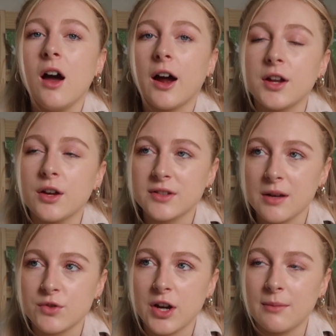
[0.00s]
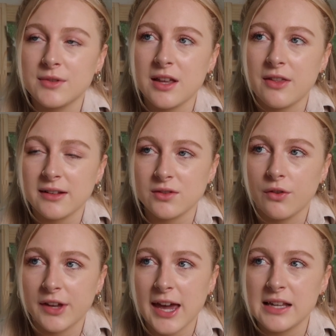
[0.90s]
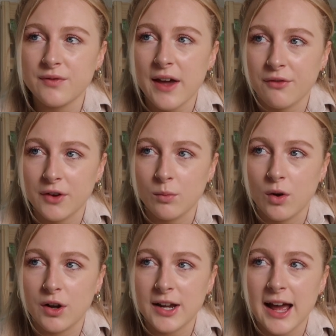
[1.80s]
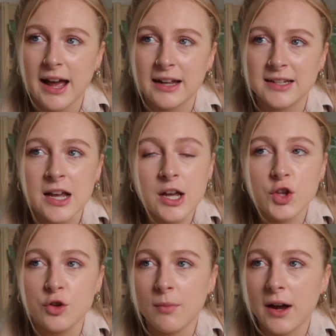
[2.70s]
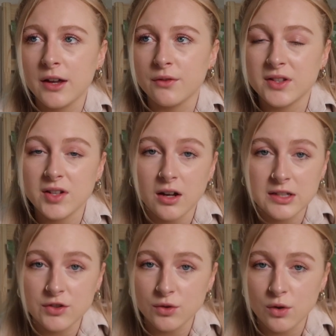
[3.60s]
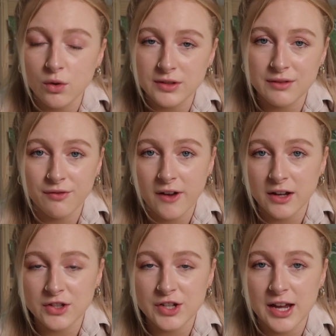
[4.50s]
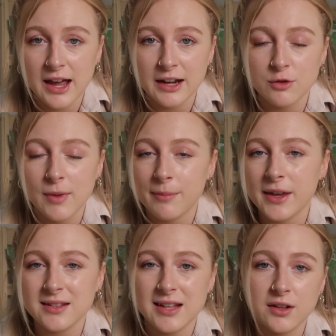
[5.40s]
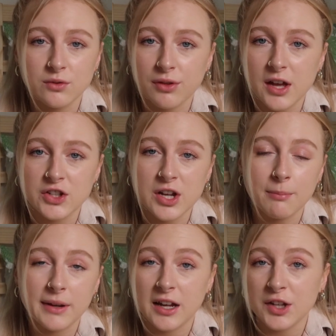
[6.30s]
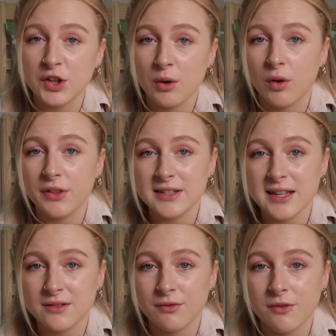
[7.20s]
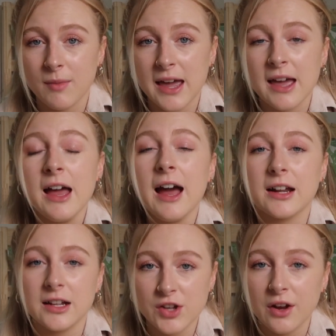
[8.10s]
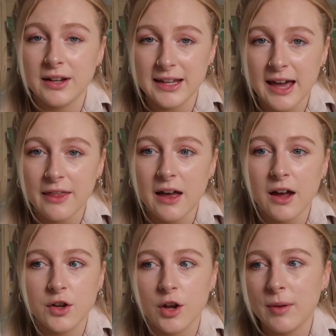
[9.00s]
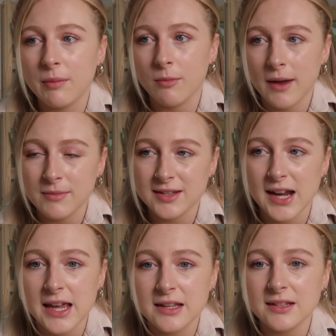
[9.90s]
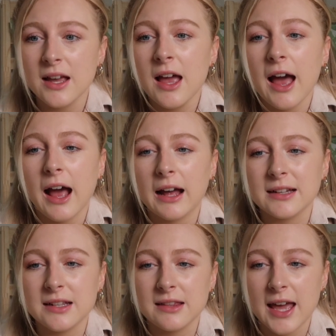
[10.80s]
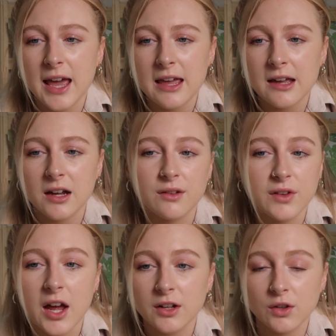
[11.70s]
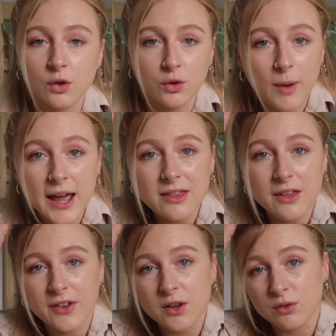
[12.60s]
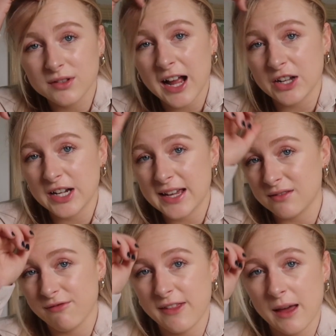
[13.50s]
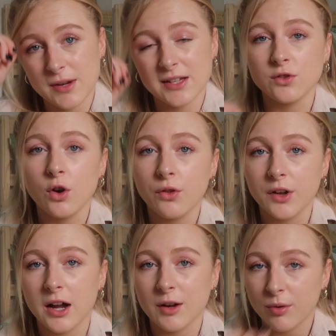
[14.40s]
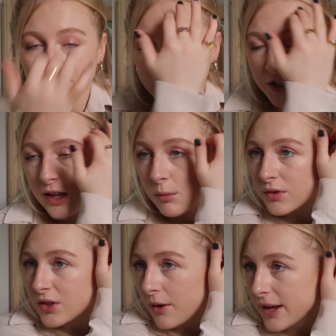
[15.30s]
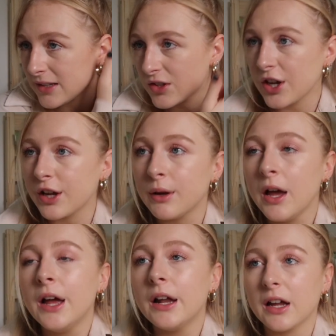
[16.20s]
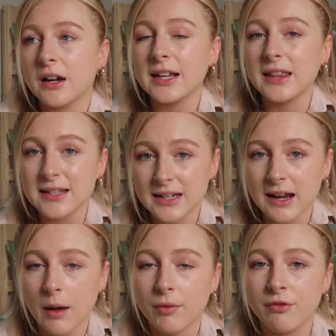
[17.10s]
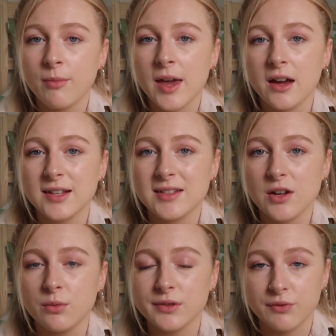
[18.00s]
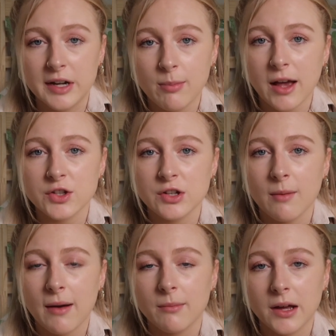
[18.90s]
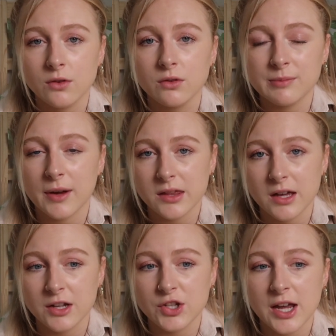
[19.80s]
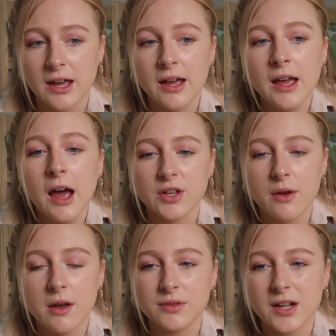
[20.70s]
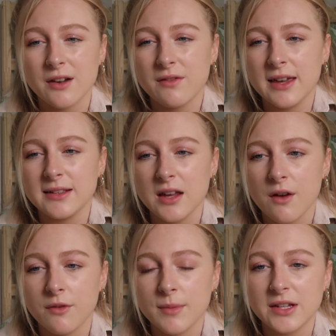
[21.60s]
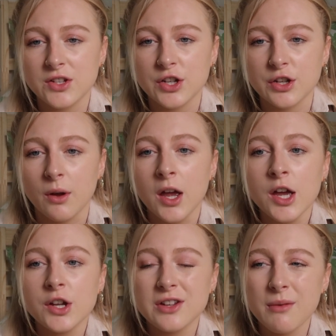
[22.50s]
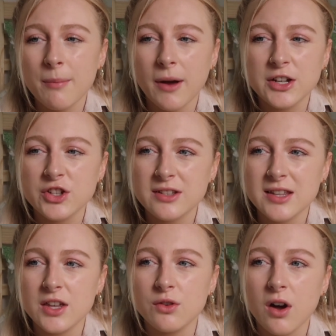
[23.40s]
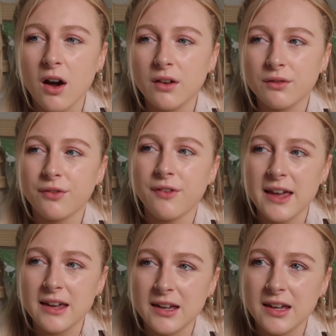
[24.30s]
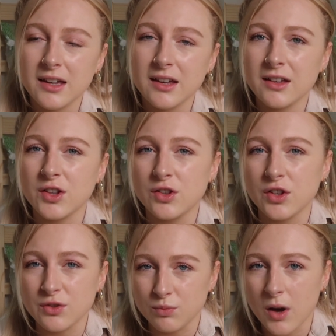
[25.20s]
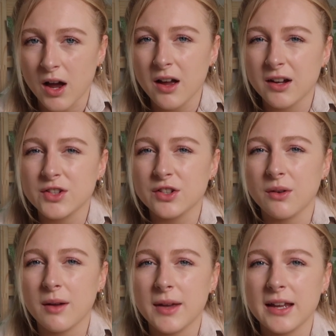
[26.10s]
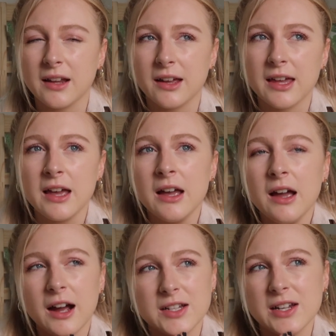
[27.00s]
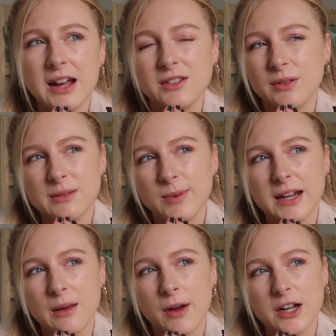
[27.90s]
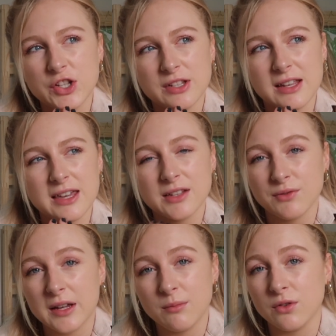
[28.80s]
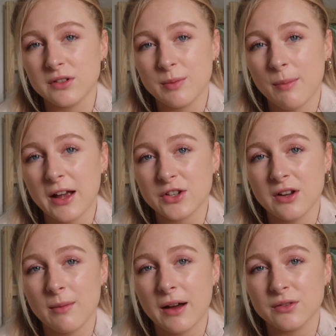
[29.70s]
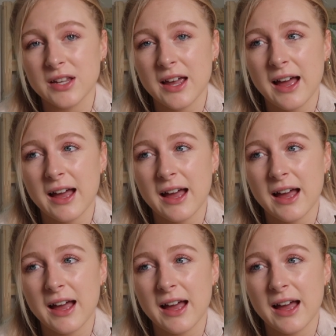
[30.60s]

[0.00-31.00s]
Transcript: I know sometimes that that's not the case for everyone, and you might have started your course in first year and you may be in second or third year and be like, you know what, this isn't for me. And I totally get that. I know people make mistakes and they kind of learn along the way that the course actually isn't for them and it's not the kind of profession they want to go into. Luckily that didn't happen for me. I still was really passionate about my course by third year, so it was kind of easier for me to do it. But I just think you can't fake good work, do you know what I mean? Like I don't know how to explain it, but I just think it's really important to be passionate about it.